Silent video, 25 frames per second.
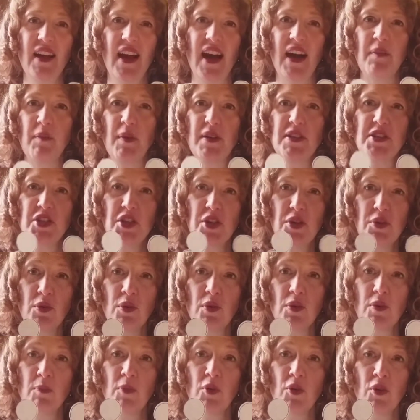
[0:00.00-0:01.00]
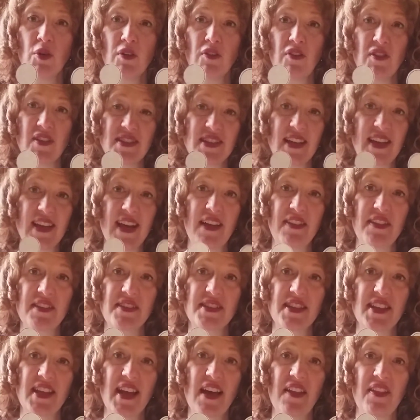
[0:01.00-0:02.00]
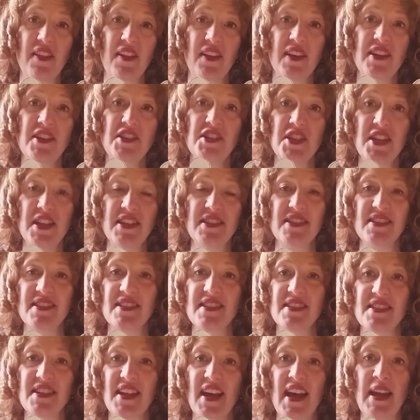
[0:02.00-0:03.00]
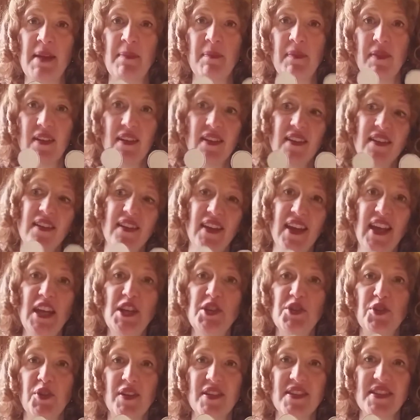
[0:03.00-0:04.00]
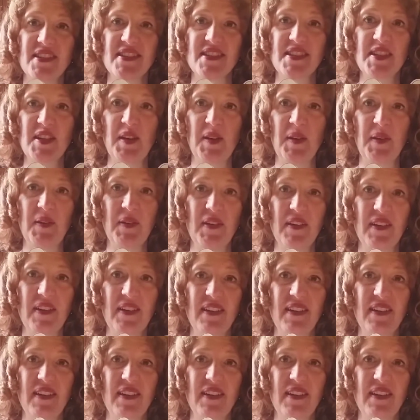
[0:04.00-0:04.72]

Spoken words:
And when two or more of us are gathered together in Jesus's name, he joins us too.